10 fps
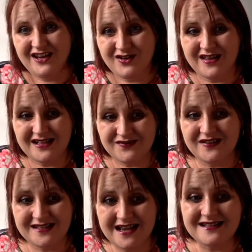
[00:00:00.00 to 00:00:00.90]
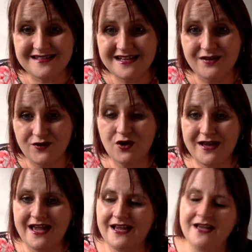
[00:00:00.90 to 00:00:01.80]
You know, that's fantastic. If you're
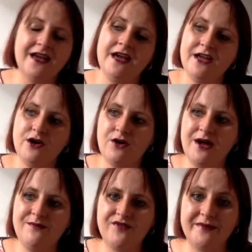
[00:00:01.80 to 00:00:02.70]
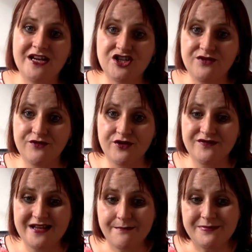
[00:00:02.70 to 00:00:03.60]
getting your information in front
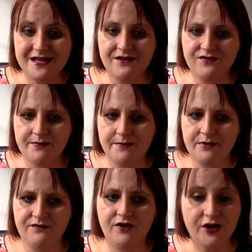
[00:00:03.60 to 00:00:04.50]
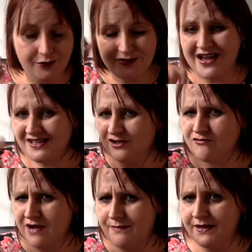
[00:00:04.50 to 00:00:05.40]
of 10% of the people that follow you, that is a
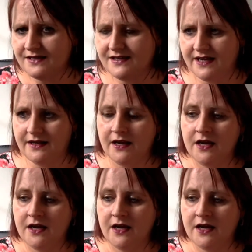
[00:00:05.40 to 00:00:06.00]
great big tick.